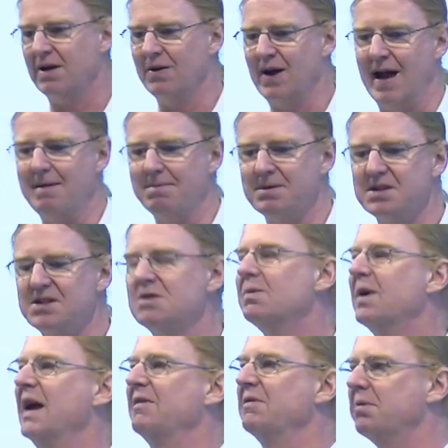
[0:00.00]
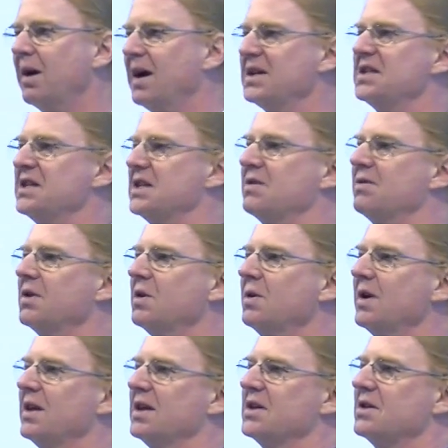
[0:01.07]
it happens that we have a process for
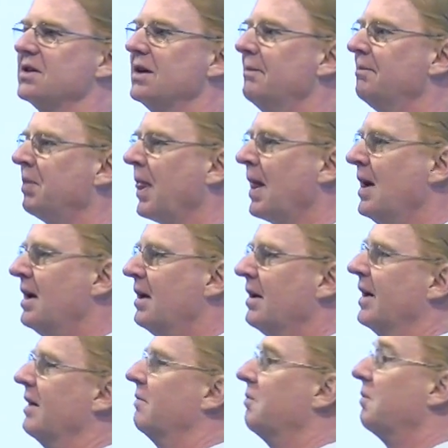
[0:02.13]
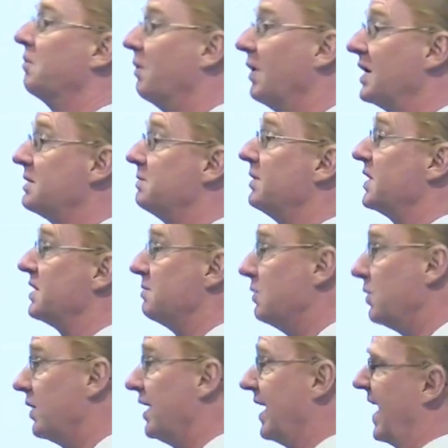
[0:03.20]
doing this. It runs pretty smoothly. It